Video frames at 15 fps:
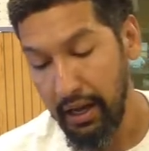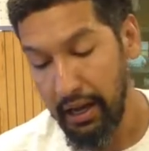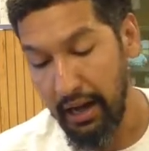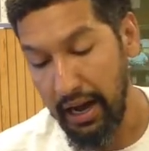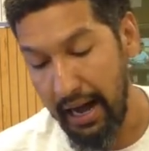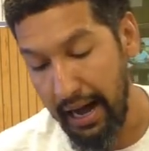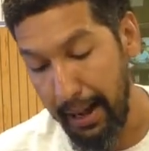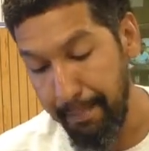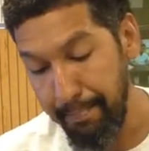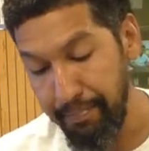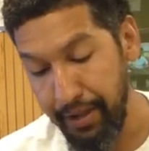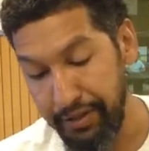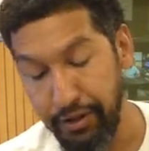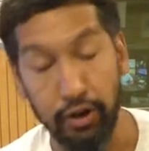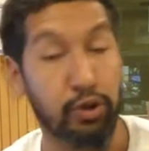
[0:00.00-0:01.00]
Um,
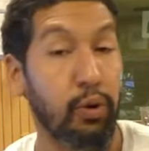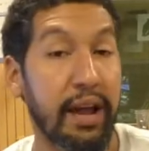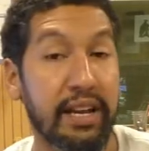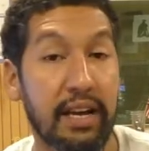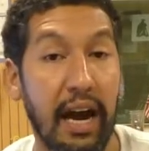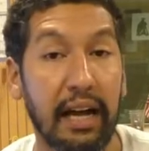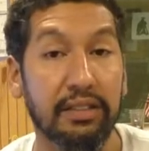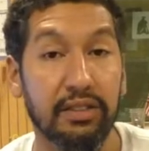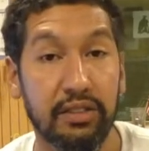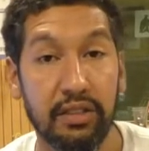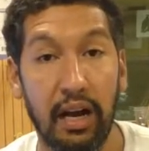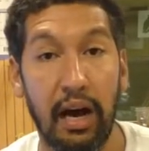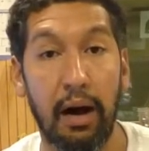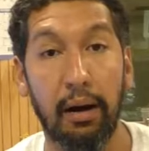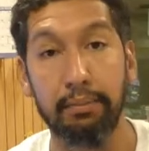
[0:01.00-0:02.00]
and they're great guns.
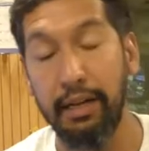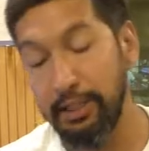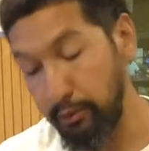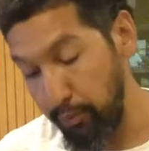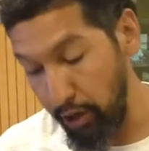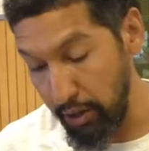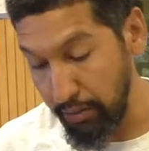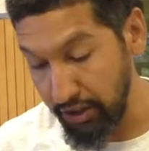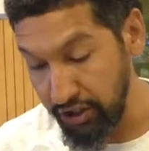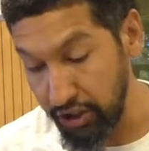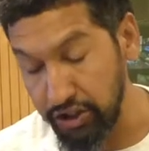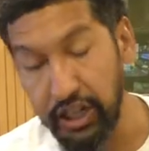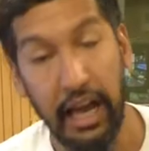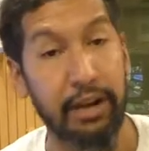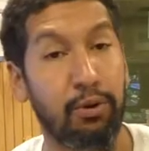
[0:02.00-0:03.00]
Um, that's pretty much the
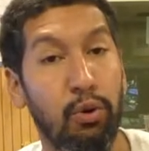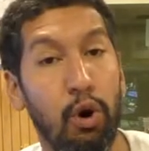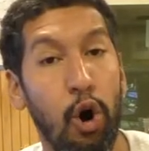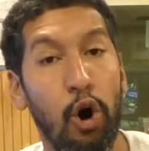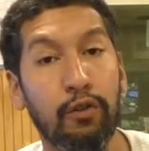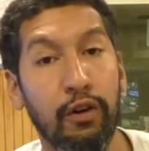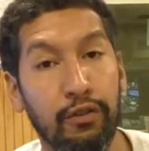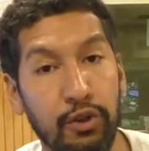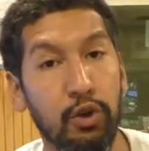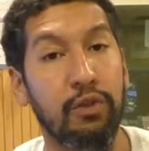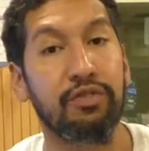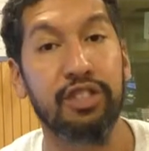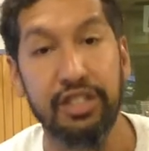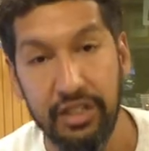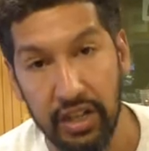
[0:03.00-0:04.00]
general overview
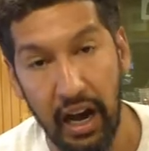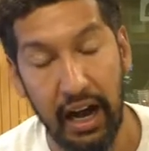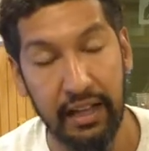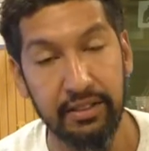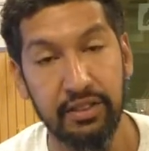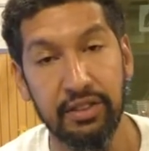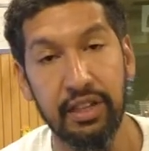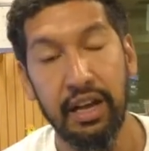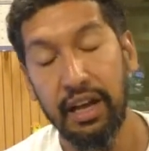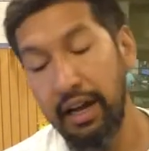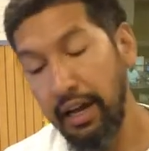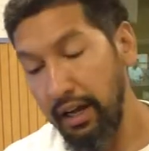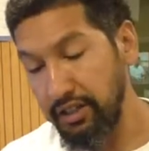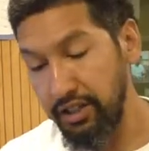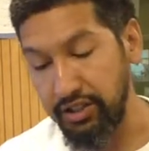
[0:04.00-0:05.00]
of these guns.
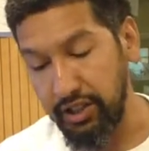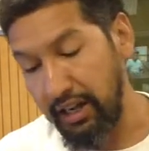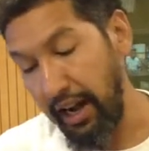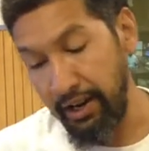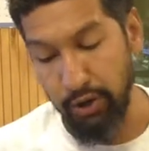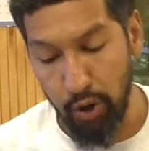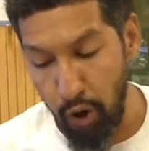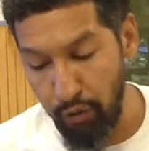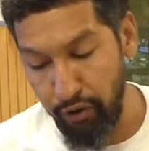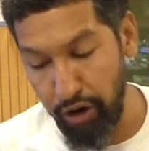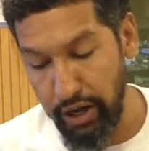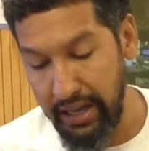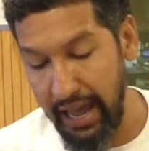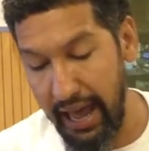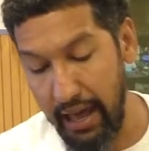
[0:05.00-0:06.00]
Just to kind of go over it
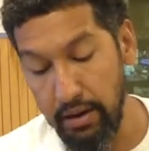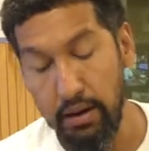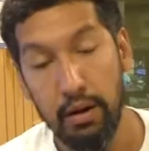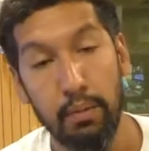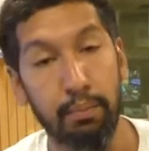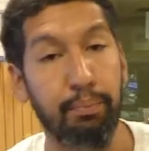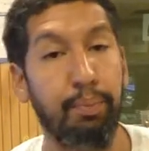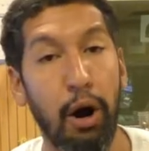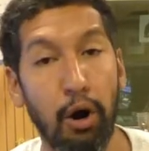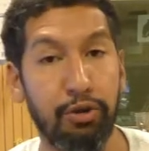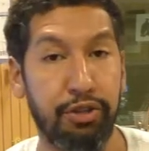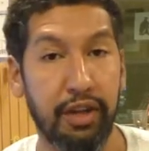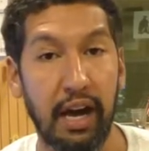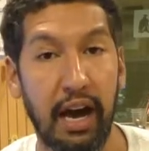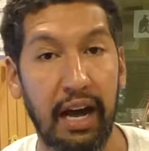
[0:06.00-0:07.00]
again,
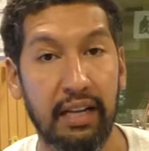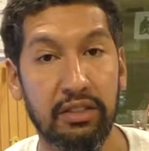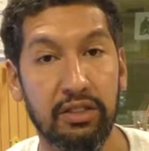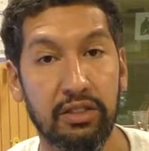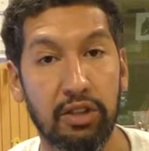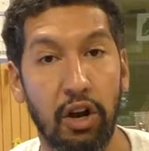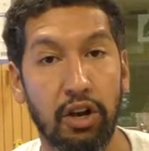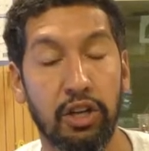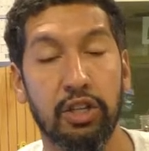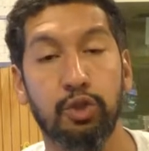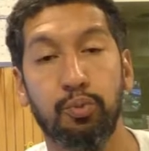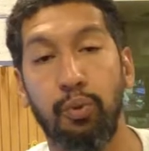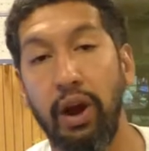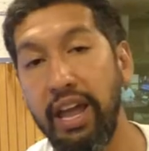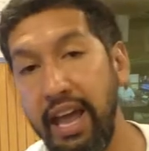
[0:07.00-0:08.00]
both guns are going to
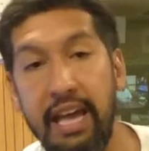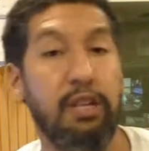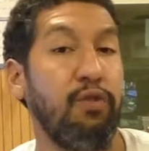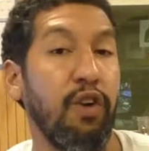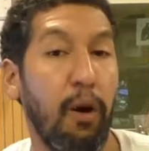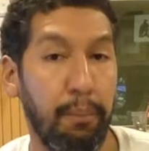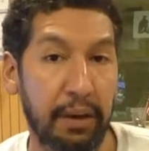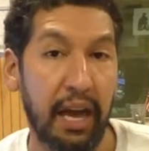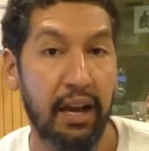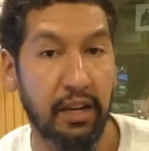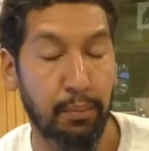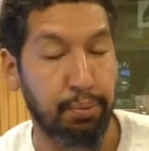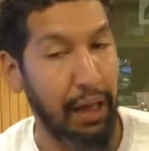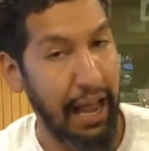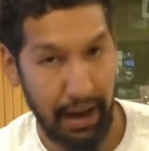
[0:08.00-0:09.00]
spray HVLP and
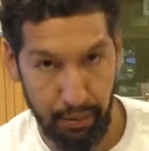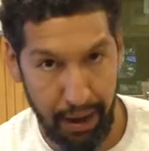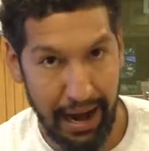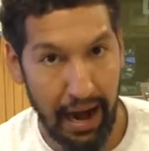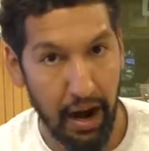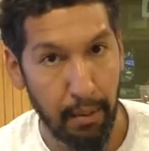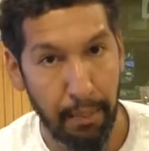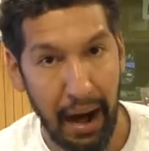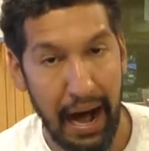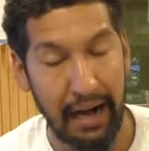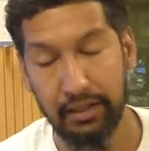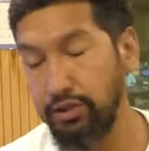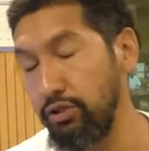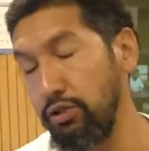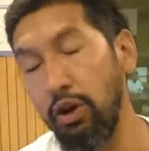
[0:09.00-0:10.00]
compliant right out of the
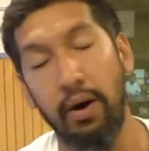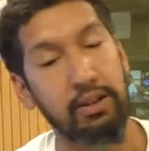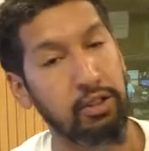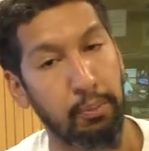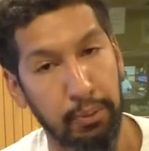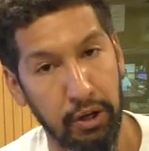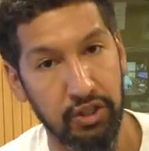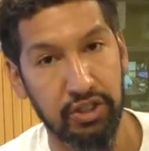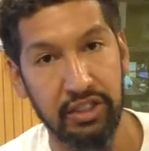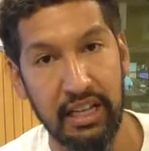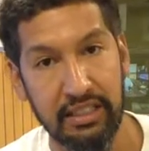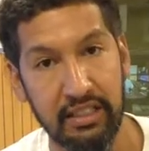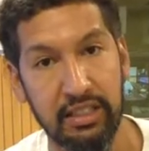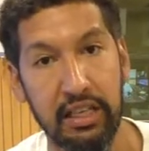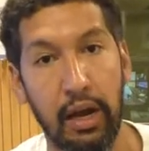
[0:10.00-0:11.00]
box. No extra purchase
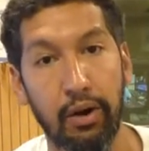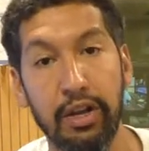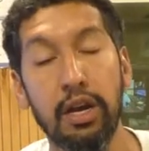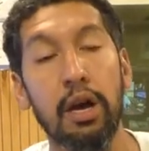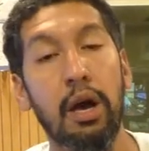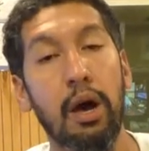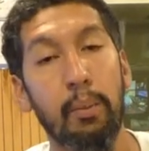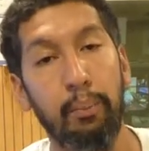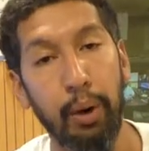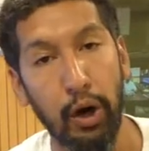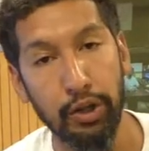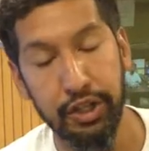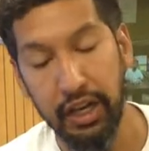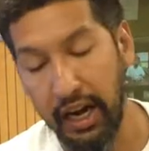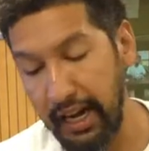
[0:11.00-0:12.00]
necessary.
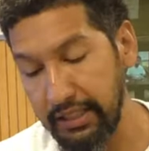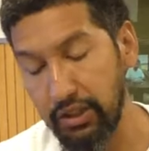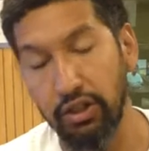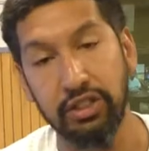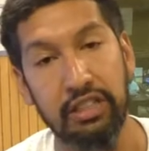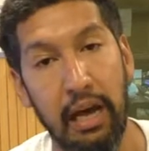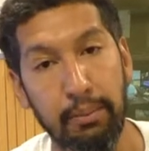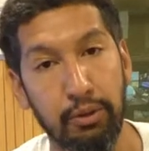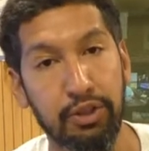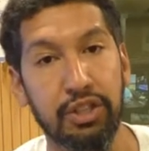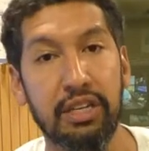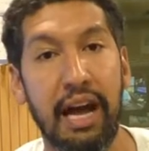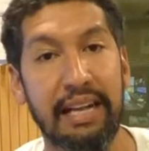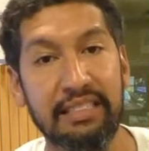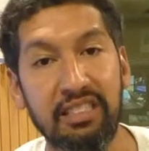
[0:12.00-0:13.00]
Both guns are assembled in the
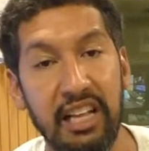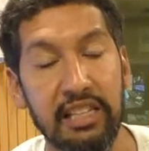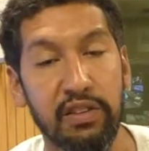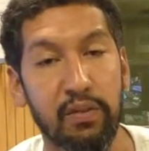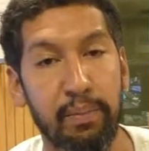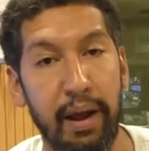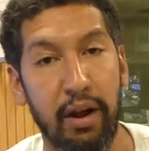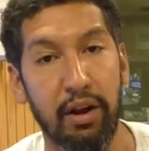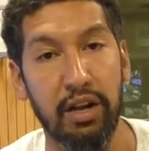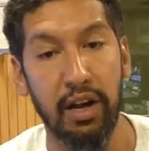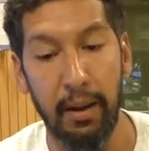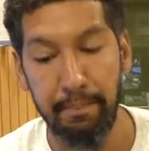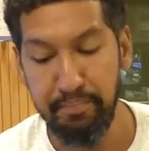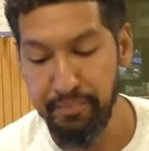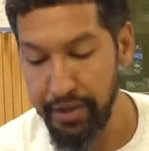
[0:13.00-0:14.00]
United States of America.